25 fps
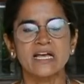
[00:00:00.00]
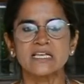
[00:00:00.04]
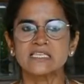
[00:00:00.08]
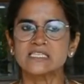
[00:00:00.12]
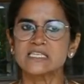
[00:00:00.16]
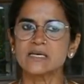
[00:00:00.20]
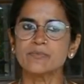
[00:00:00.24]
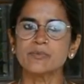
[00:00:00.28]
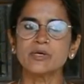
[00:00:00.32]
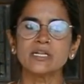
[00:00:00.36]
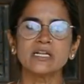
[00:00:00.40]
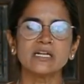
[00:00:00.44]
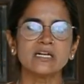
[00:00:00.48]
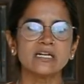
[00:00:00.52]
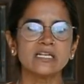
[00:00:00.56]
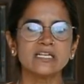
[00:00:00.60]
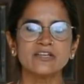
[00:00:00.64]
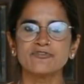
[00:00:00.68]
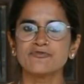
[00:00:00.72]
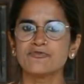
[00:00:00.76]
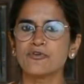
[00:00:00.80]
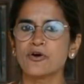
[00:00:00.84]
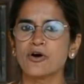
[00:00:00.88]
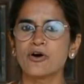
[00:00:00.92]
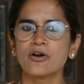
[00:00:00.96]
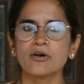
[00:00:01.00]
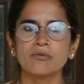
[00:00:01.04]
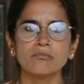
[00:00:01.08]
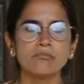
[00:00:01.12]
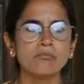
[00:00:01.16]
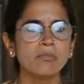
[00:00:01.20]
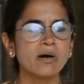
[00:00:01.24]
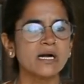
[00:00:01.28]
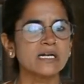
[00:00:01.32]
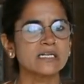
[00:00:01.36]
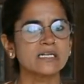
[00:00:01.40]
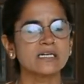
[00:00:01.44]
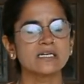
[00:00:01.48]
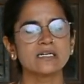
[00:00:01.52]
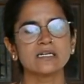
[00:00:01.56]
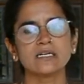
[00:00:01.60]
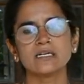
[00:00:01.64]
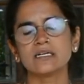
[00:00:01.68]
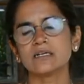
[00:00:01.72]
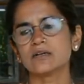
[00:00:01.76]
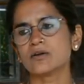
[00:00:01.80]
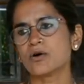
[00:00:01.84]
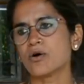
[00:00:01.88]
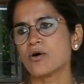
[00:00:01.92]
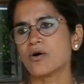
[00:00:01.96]
Similarly for
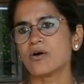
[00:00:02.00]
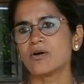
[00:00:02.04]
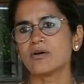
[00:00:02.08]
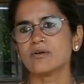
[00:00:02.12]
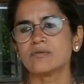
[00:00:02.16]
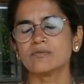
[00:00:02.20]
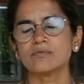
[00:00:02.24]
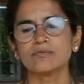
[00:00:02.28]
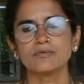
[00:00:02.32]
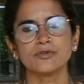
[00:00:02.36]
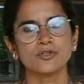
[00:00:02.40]
mutter or,